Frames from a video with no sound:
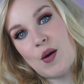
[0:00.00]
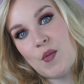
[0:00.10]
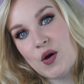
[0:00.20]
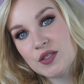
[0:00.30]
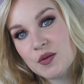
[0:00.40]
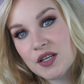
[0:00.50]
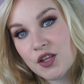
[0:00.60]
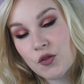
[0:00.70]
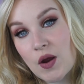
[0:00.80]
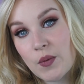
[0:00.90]
I'm also going
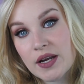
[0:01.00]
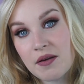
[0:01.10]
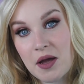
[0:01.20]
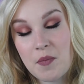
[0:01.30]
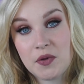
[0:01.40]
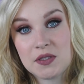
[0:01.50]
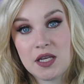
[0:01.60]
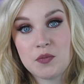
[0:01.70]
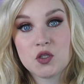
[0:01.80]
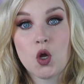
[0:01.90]
to throw in a couple
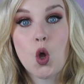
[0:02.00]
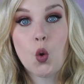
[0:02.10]
tips